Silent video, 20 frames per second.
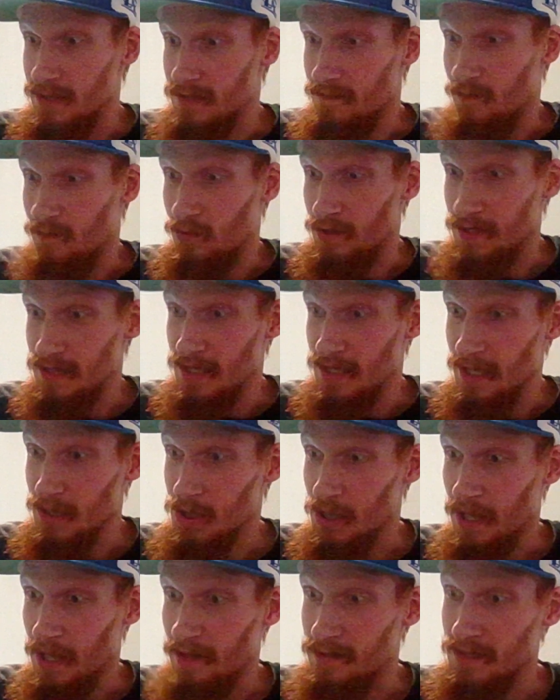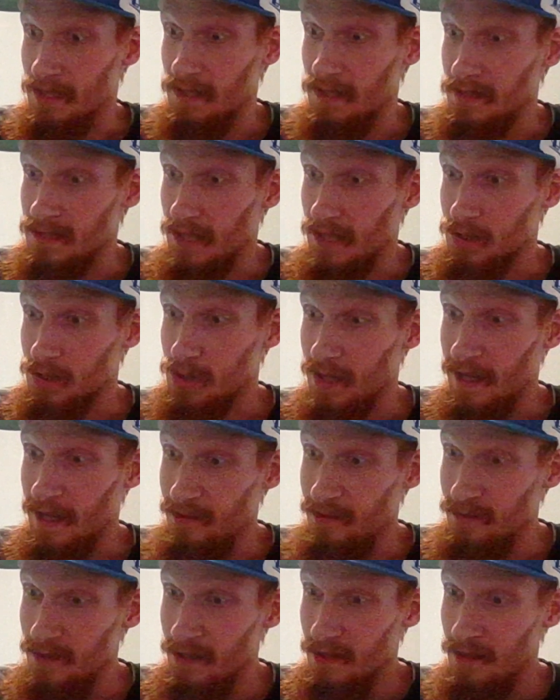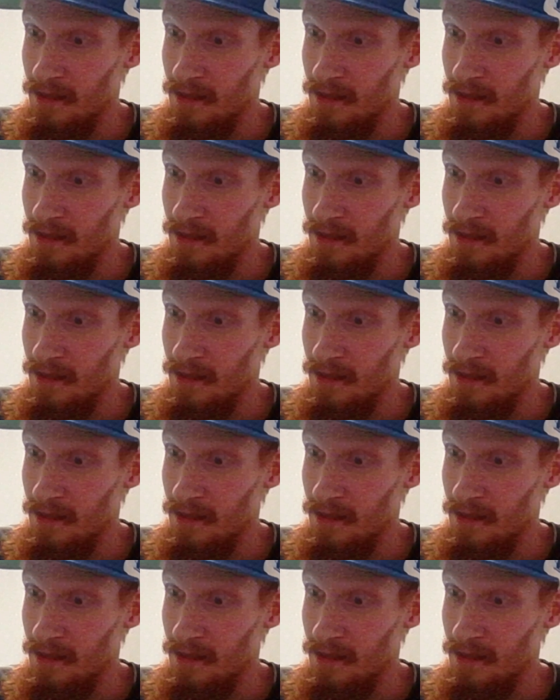46 yards, and a touchdown.